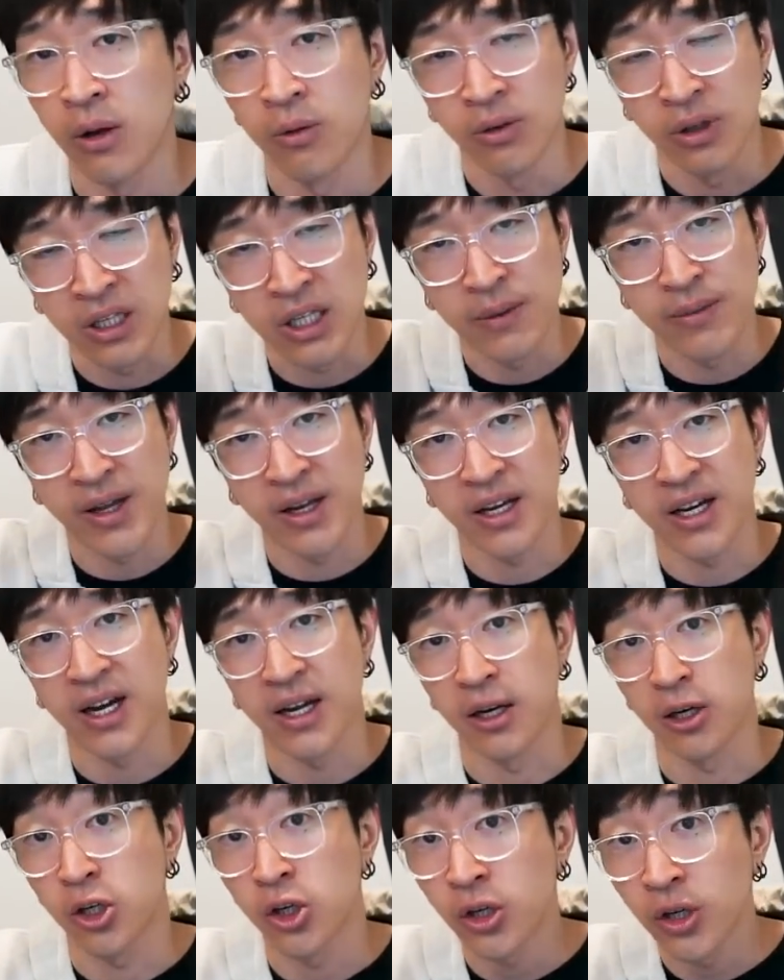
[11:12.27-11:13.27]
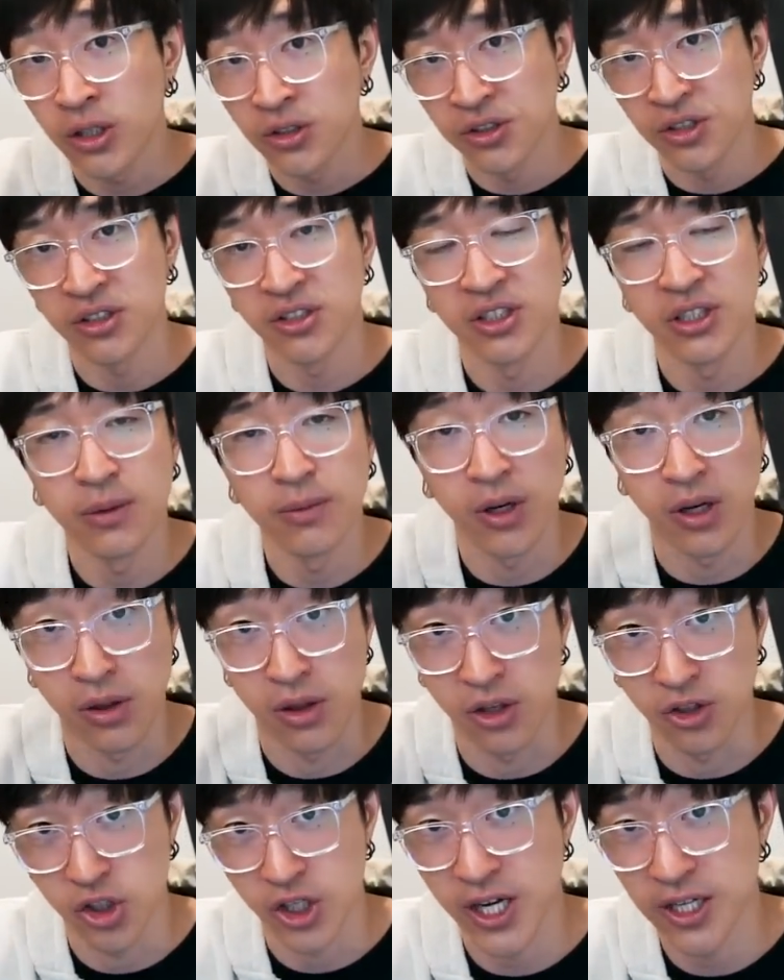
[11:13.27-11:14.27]
Leave any kind of criticism or
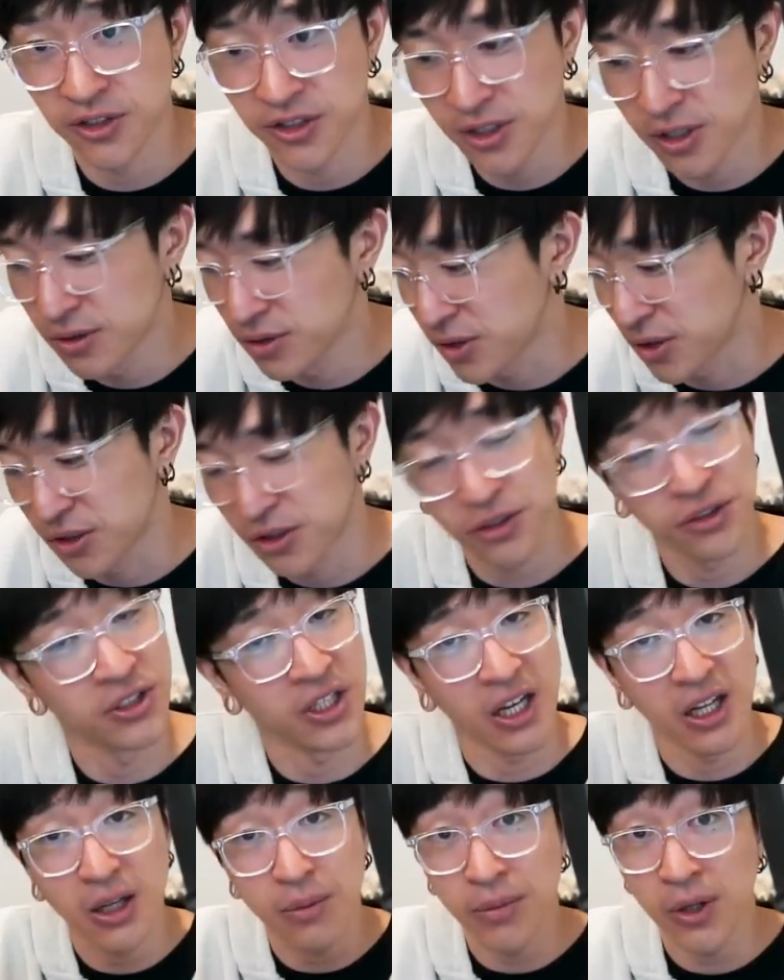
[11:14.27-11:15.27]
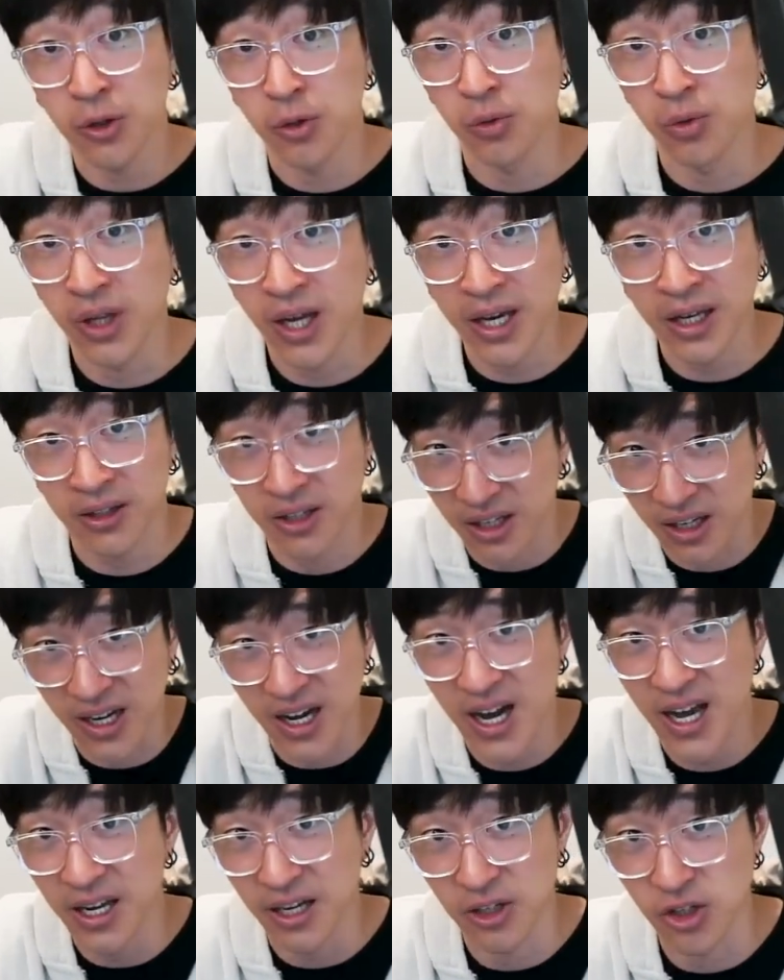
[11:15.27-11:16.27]
suggestions, or just telling me you like the
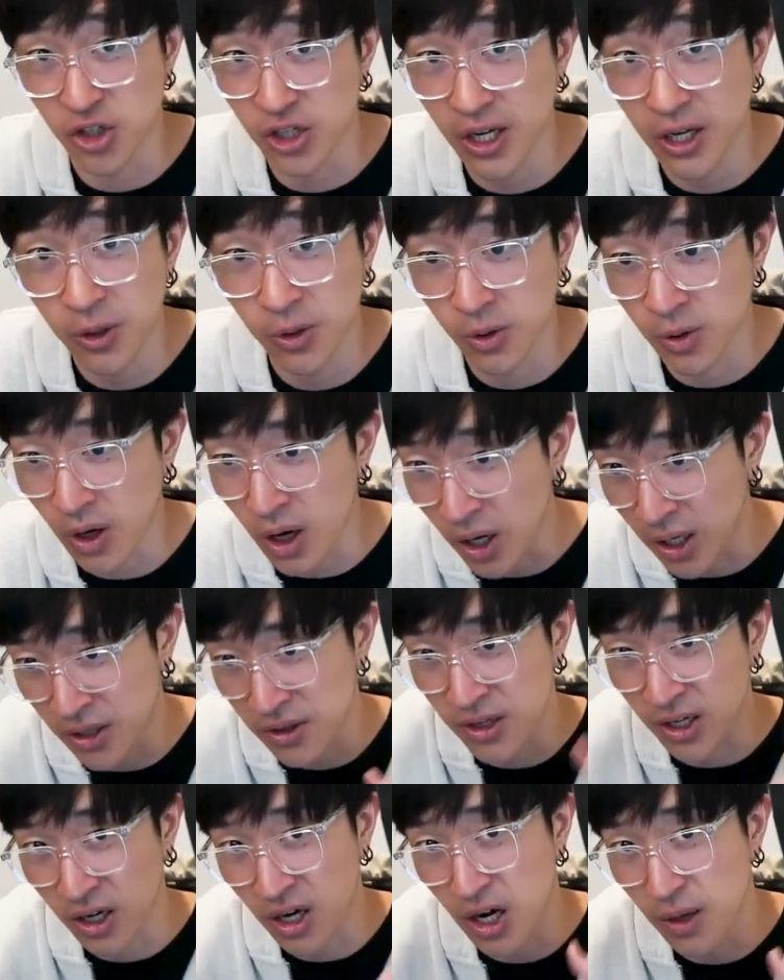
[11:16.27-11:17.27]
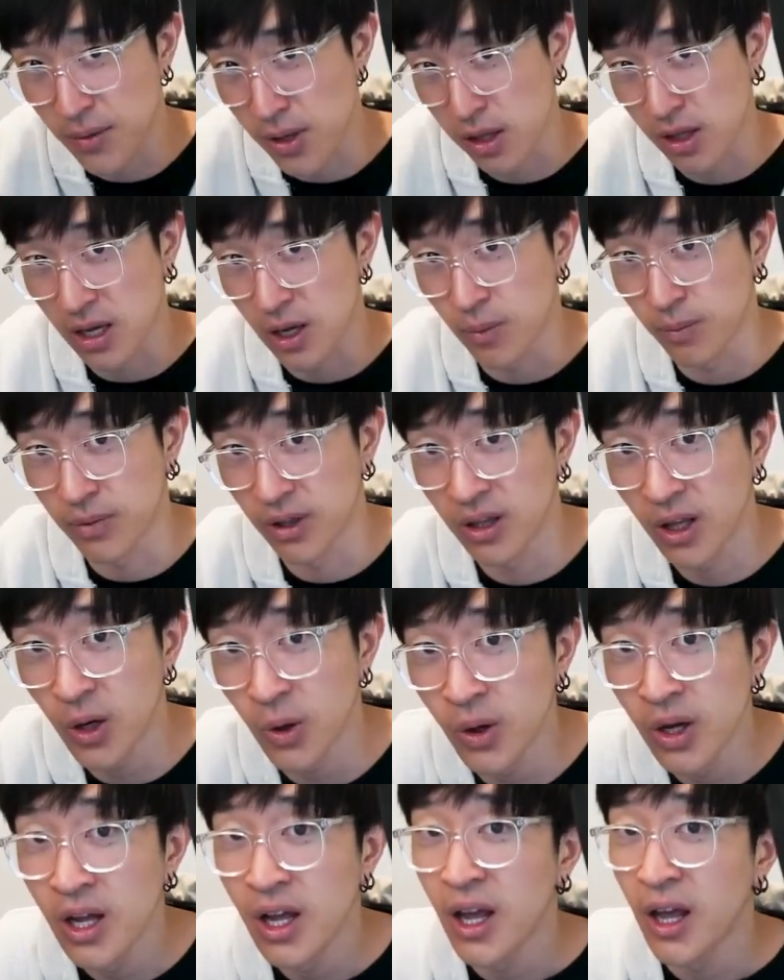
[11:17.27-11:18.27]
guide in general in the comments down
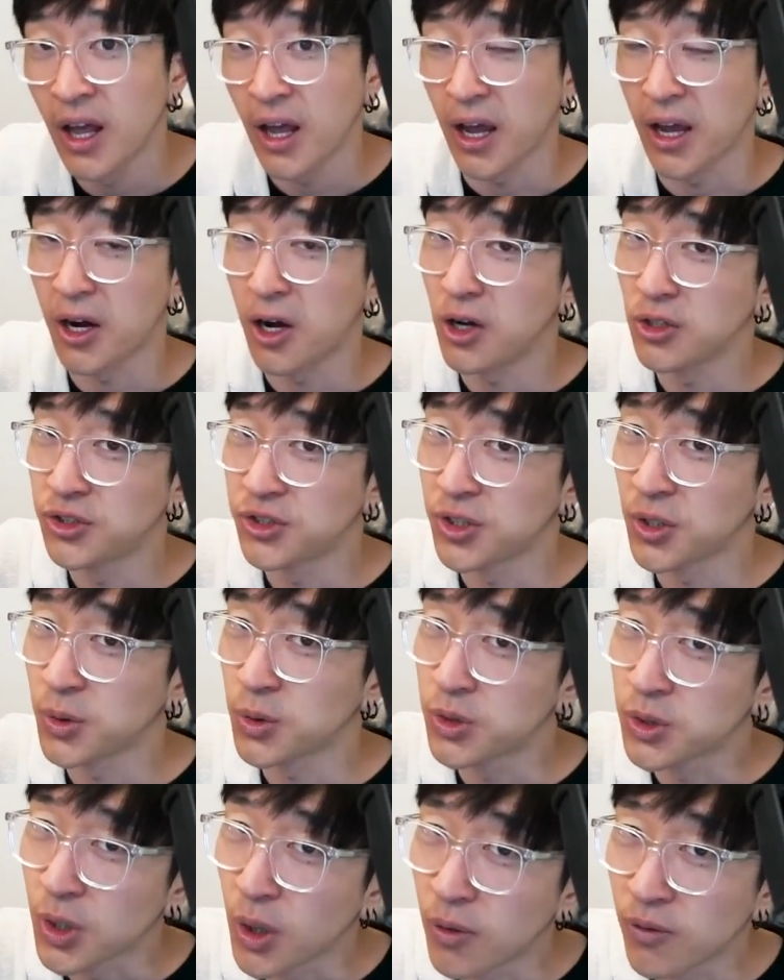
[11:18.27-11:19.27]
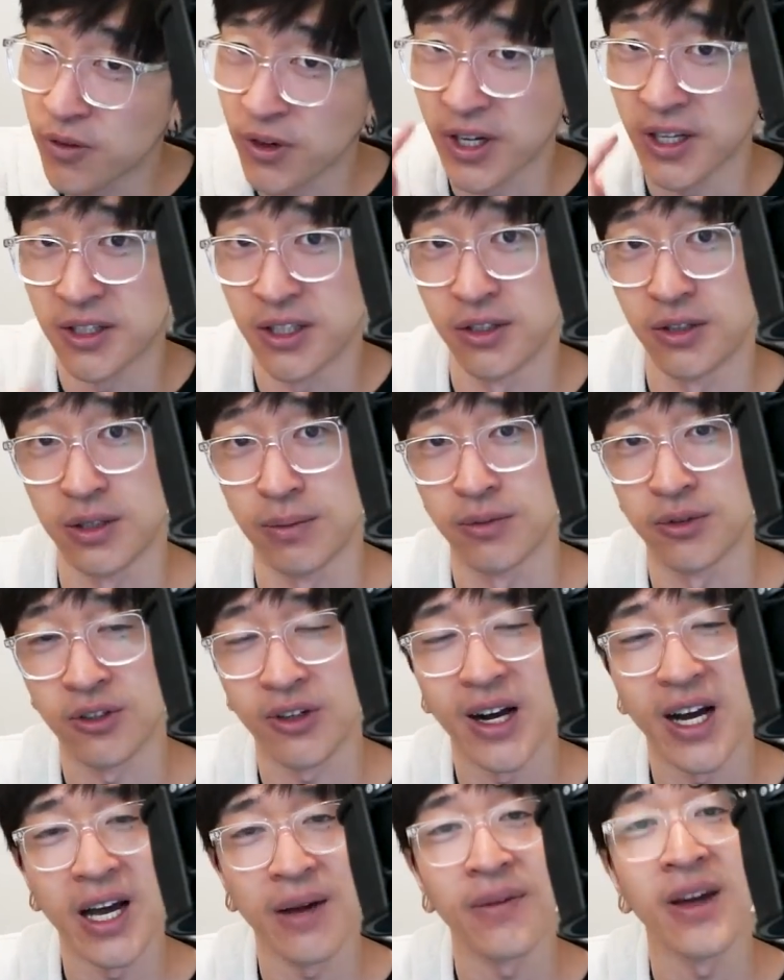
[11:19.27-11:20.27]
below. And also, don't forget to
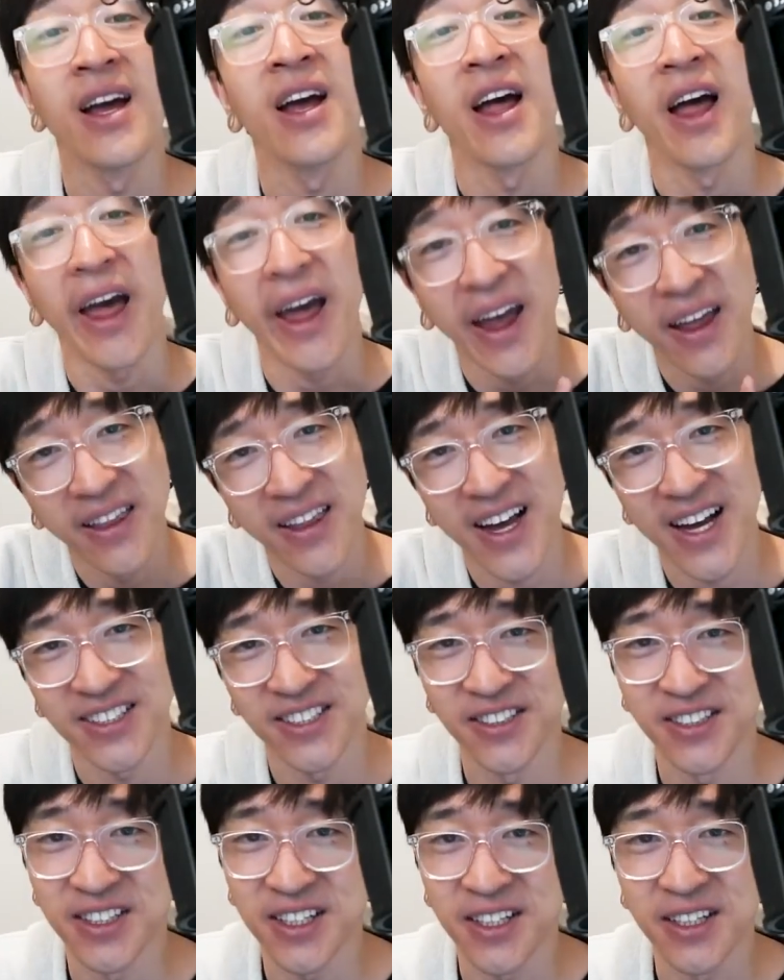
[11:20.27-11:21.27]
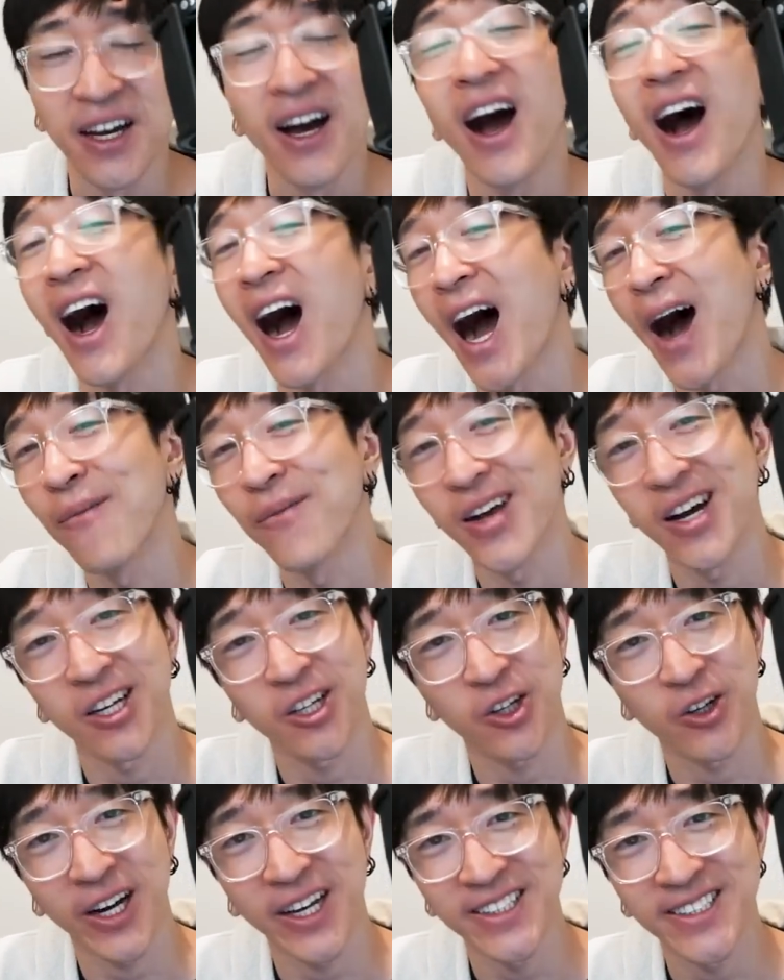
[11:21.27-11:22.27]
subscribe. And lastly, I'm
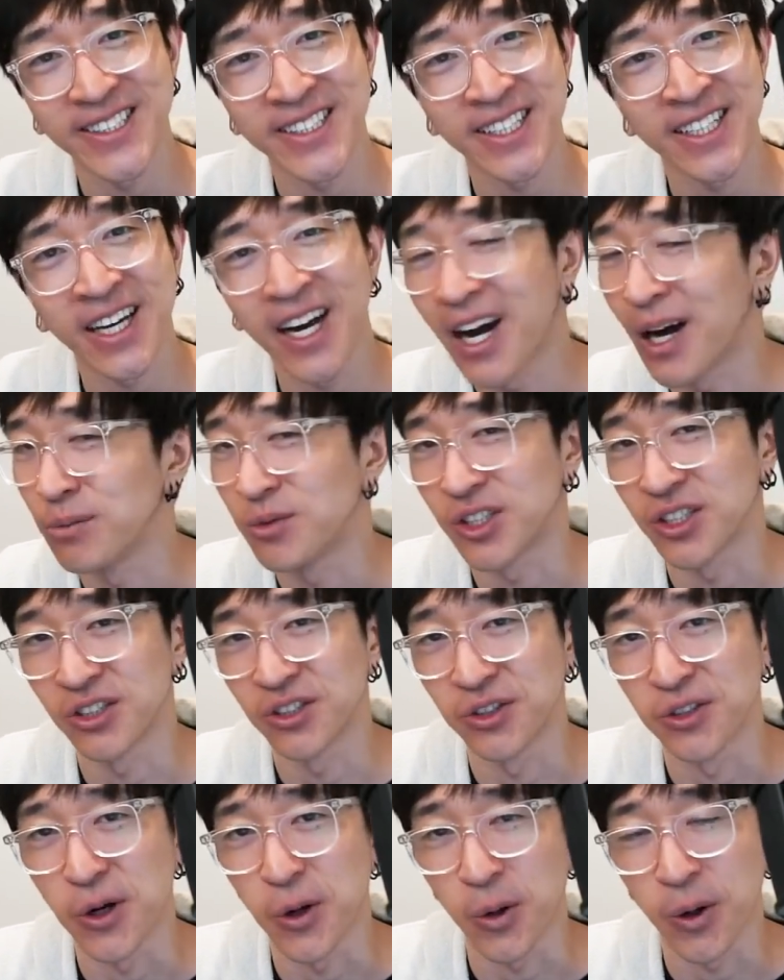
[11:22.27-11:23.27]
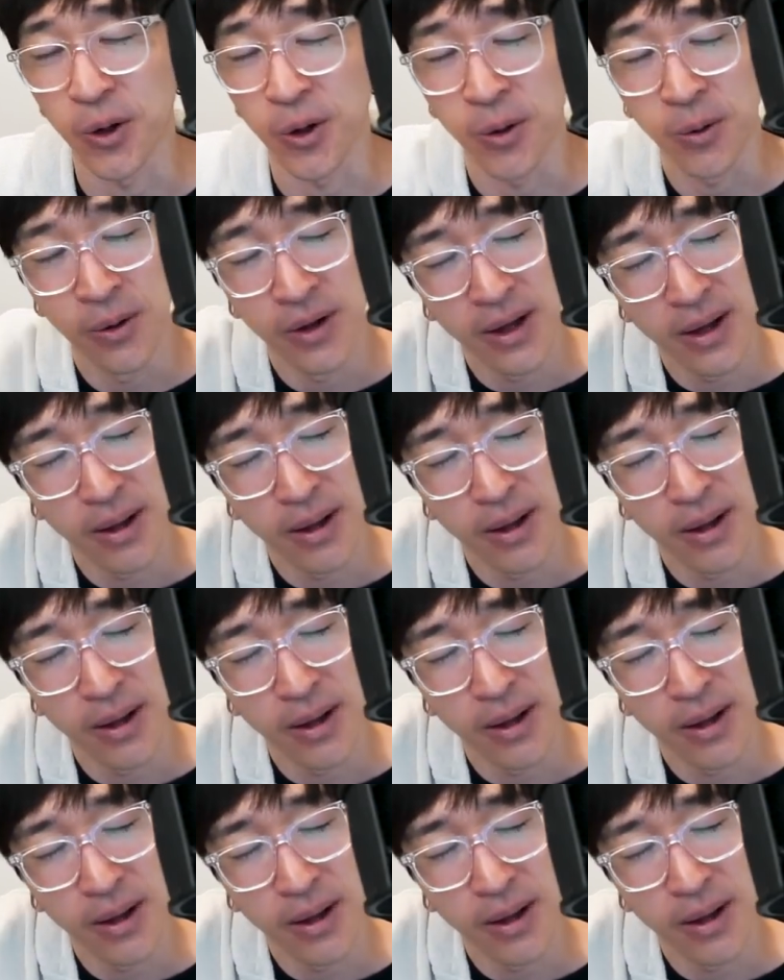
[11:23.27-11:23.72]
not crazy, I'm just Loco.